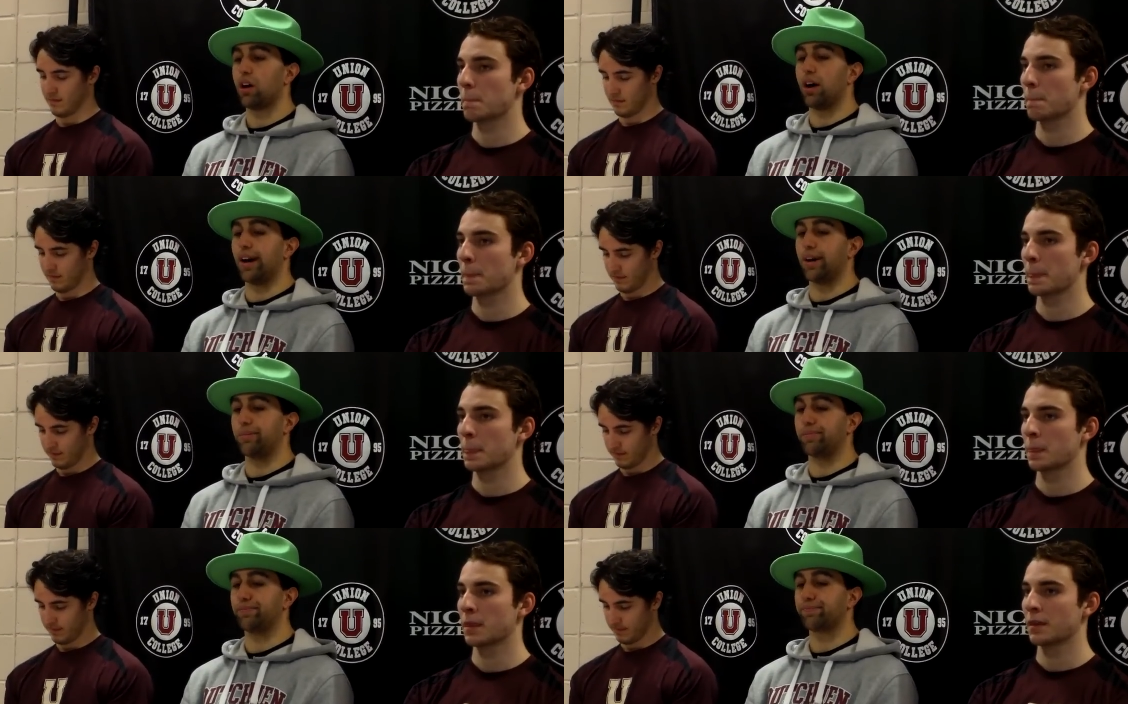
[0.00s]

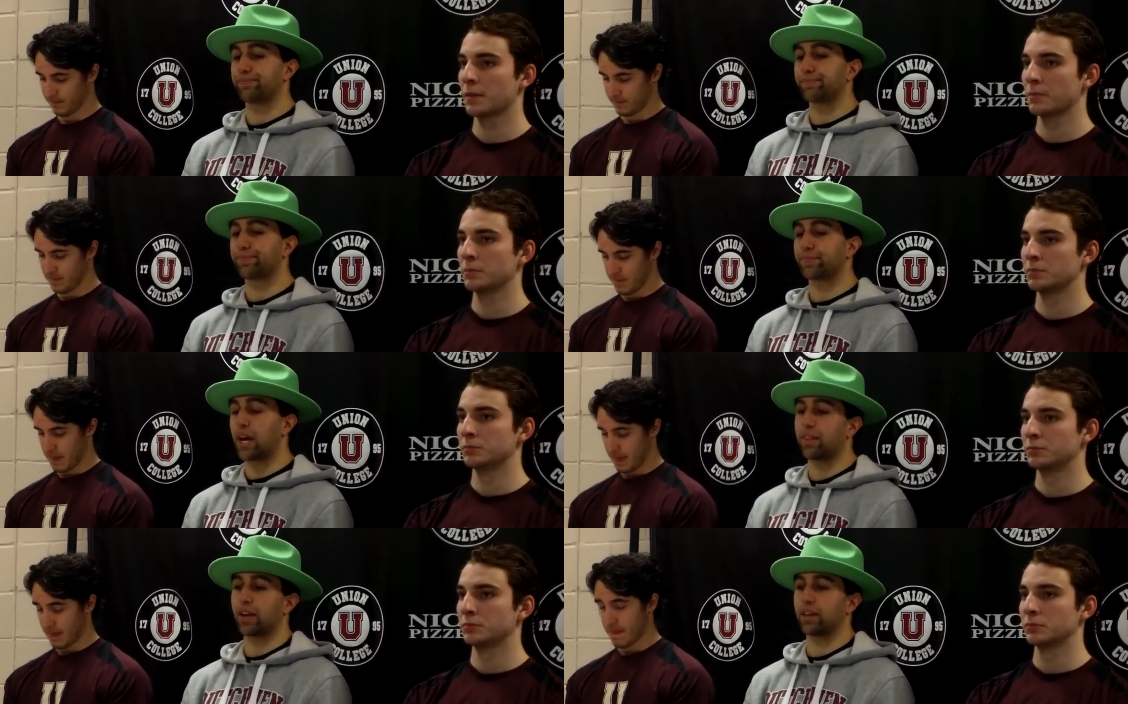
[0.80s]
Speaker 1: um,
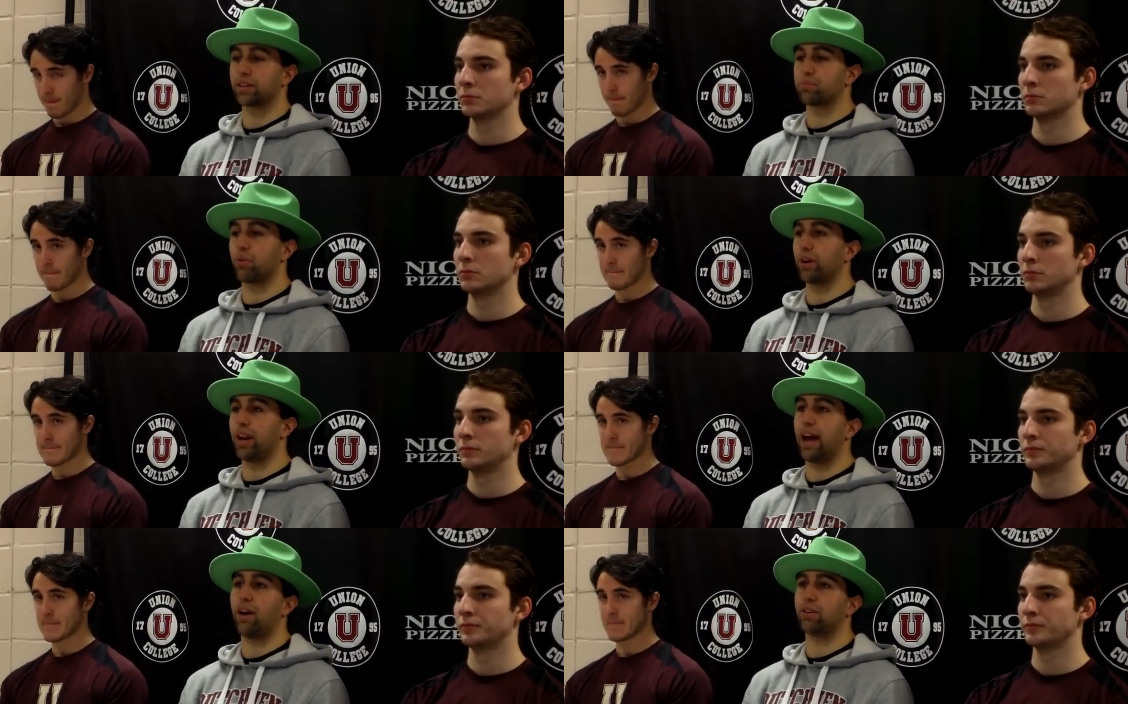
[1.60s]
I think at this point
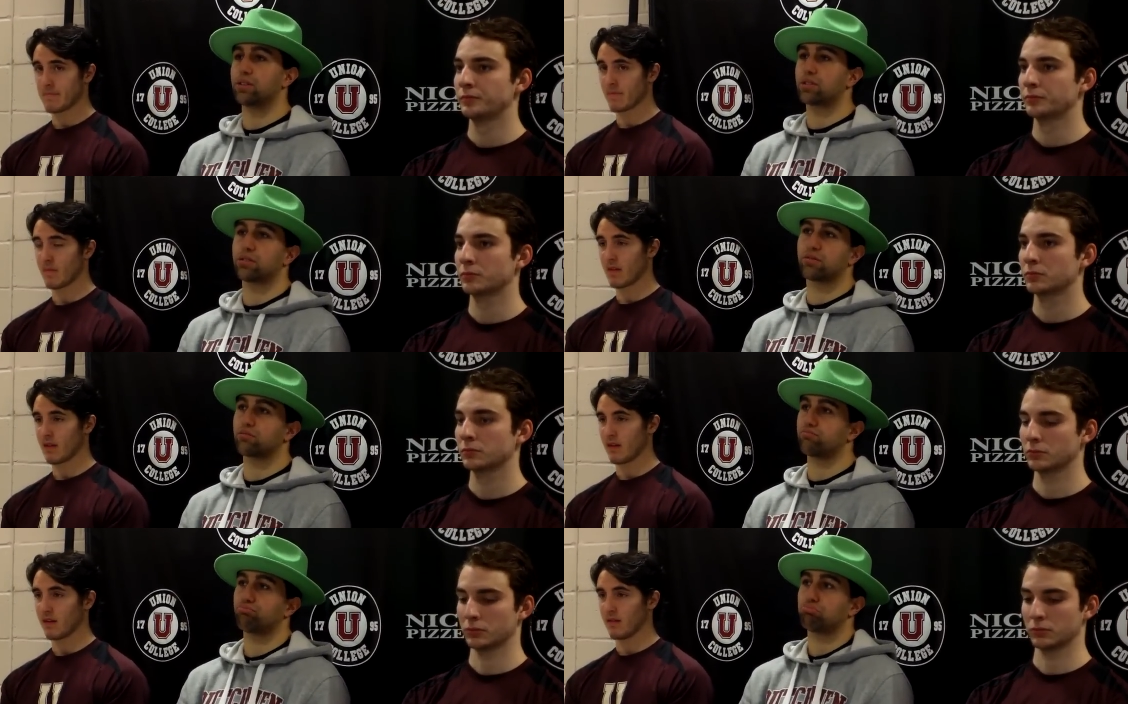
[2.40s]
now, it's,
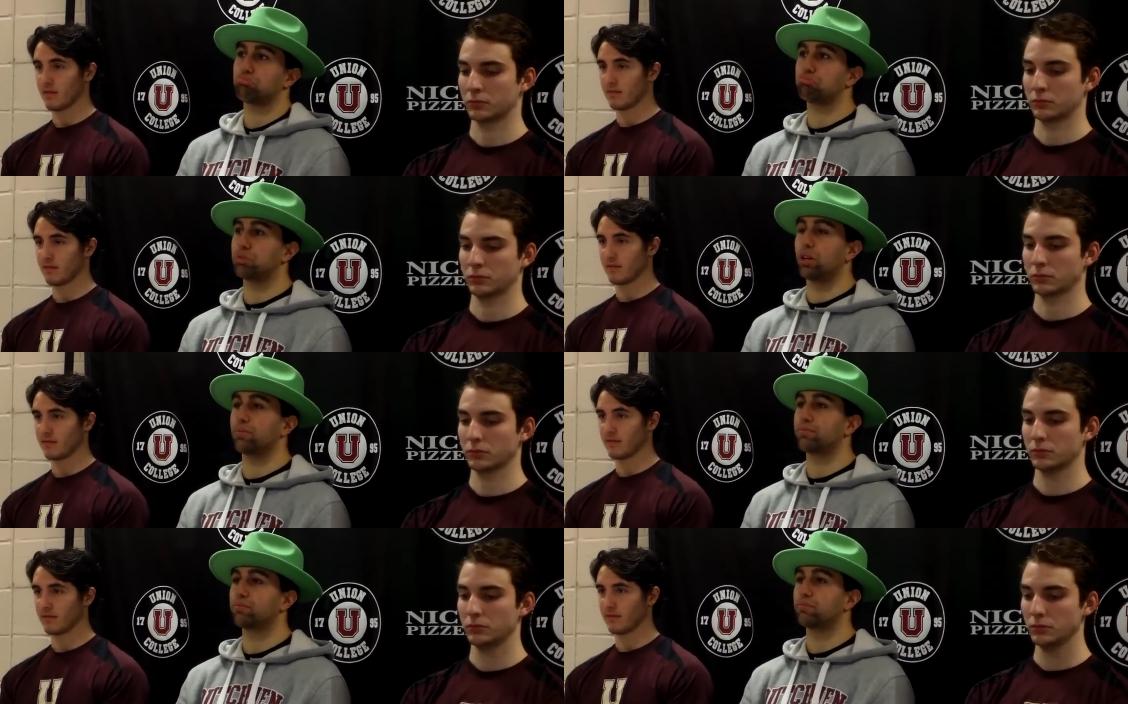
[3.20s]
you know,